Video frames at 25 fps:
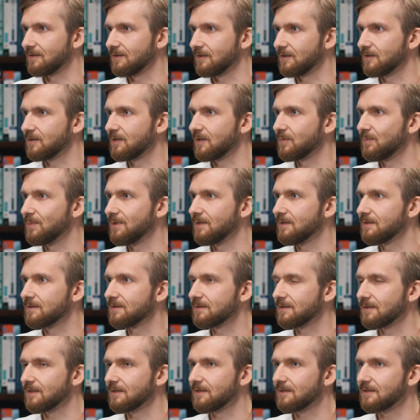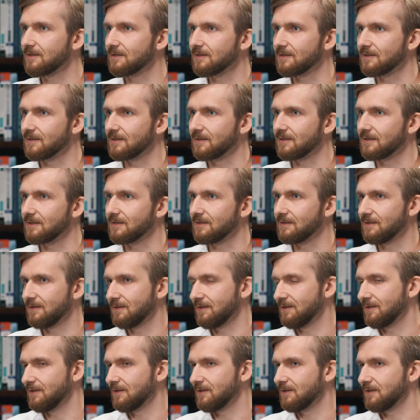that means that
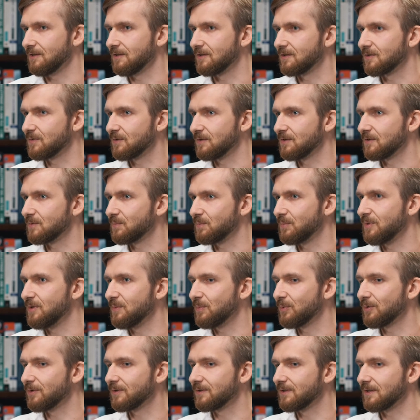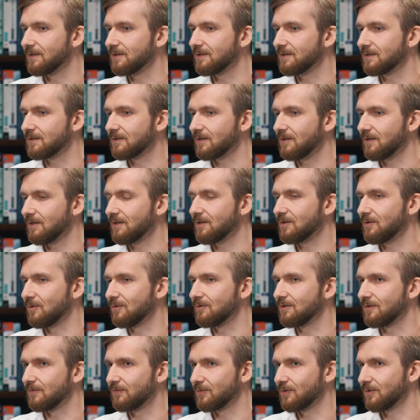it's people that are
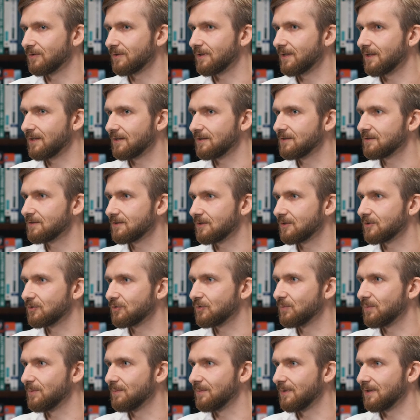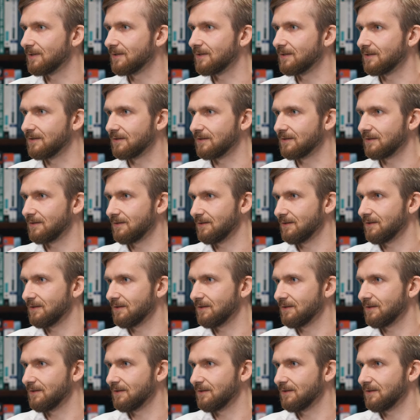on the front lines that should be making